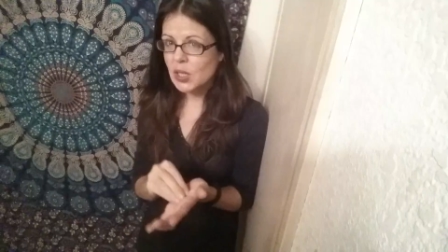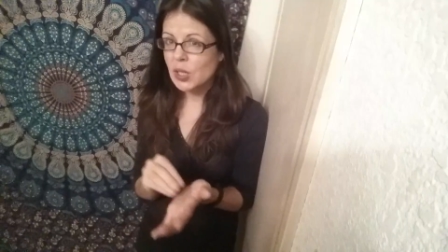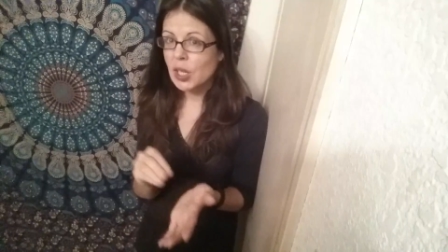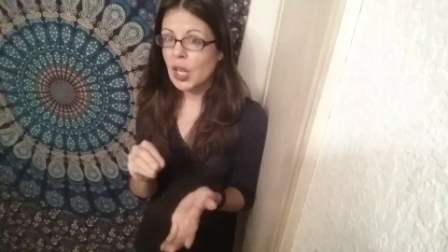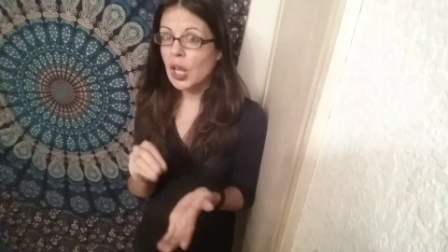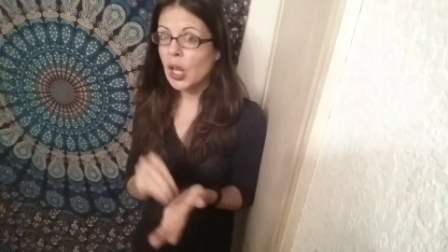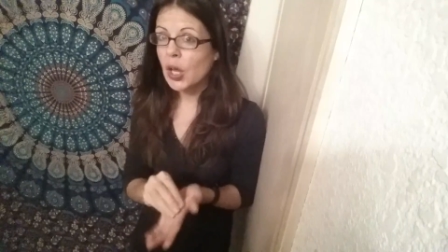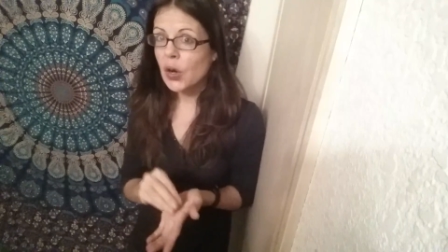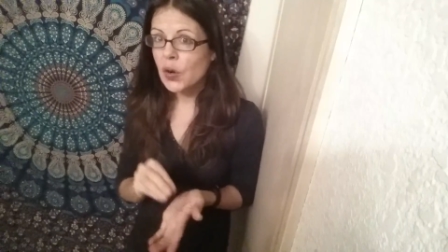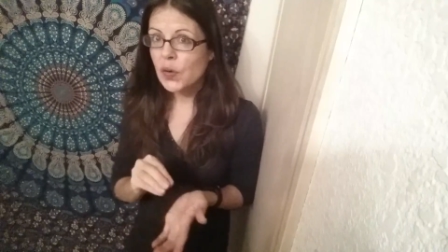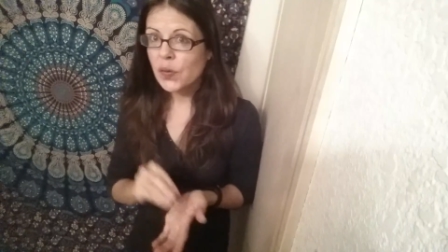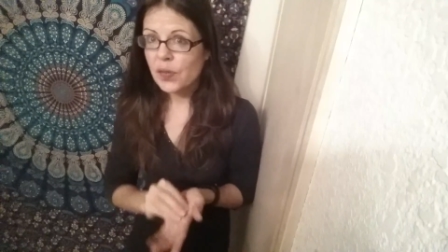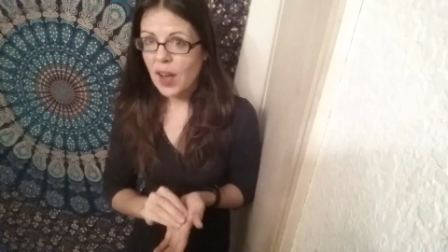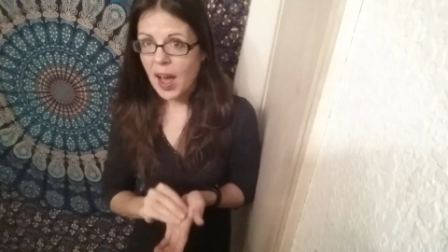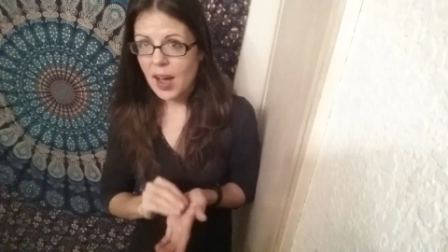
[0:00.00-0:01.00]
good low
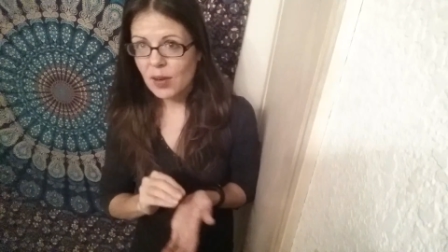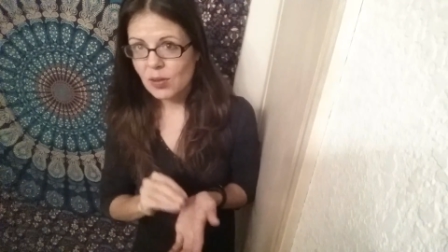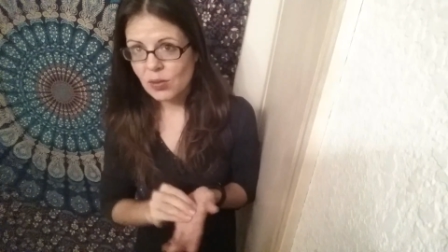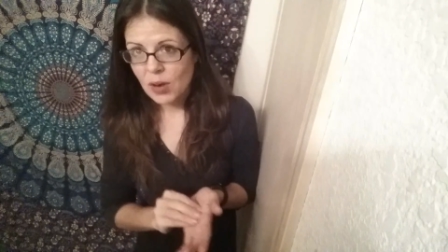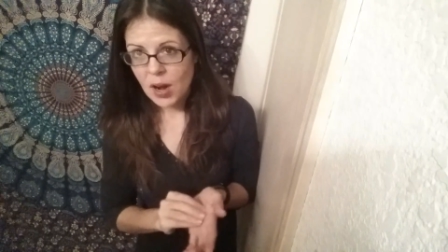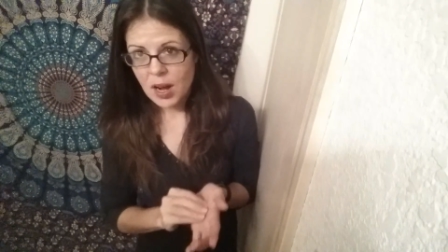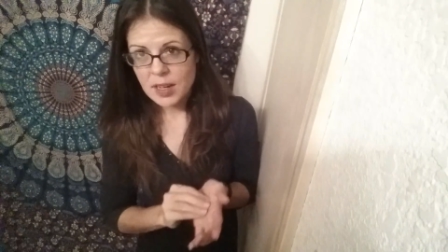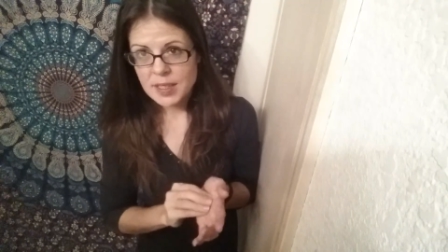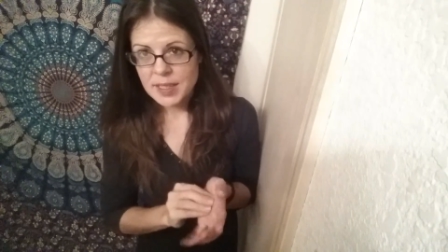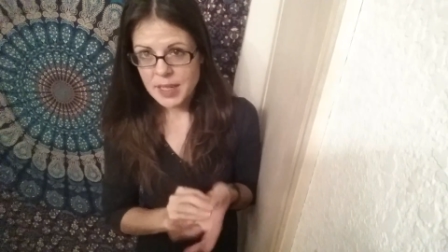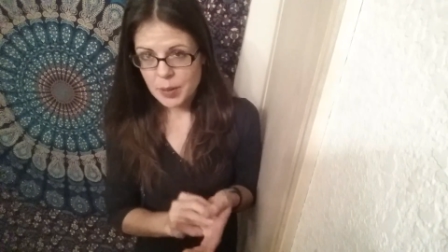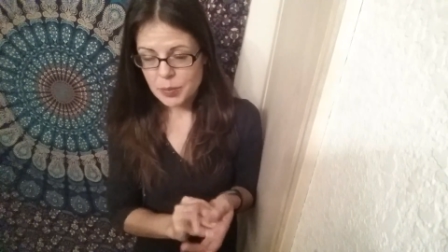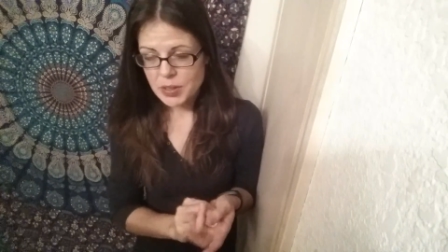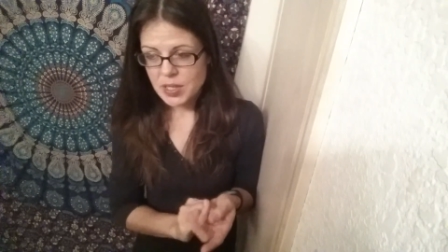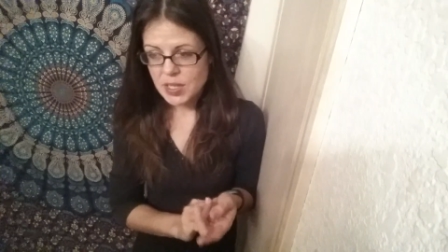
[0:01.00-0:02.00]
fat raw
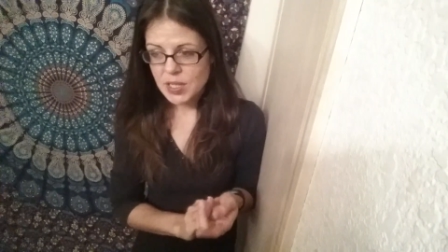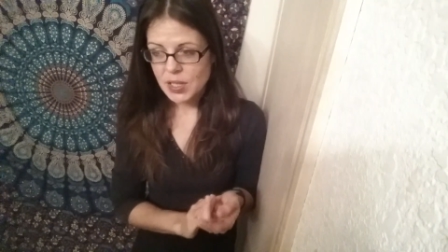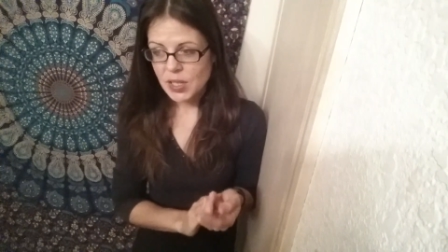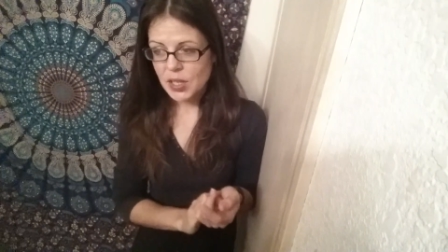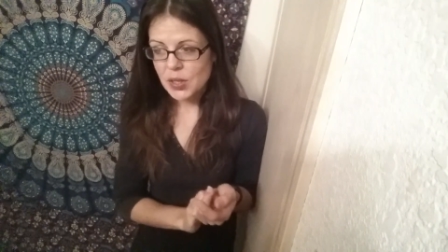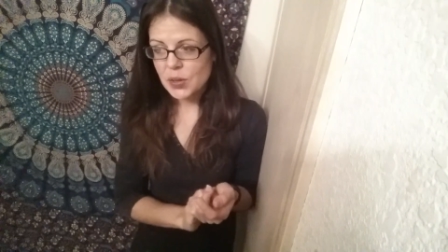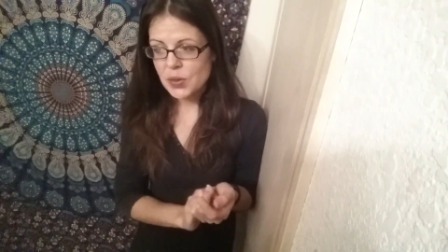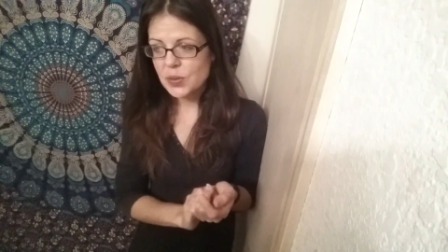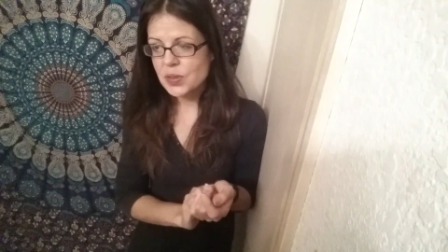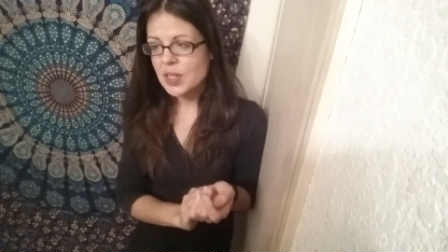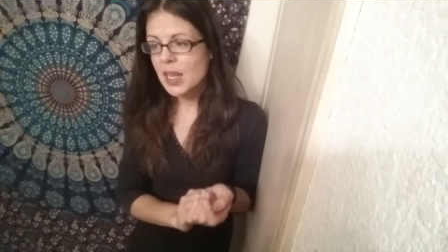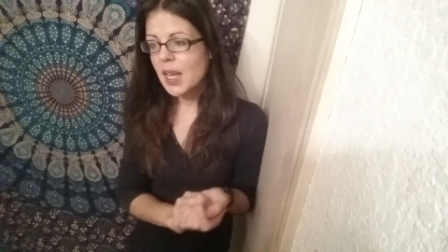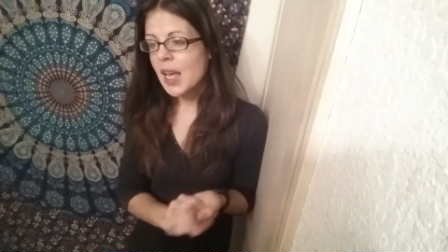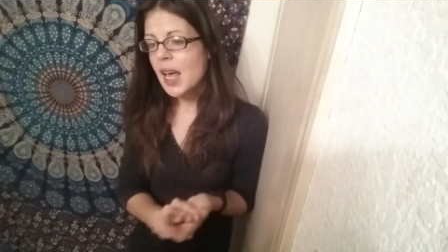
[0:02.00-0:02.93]
dips to use.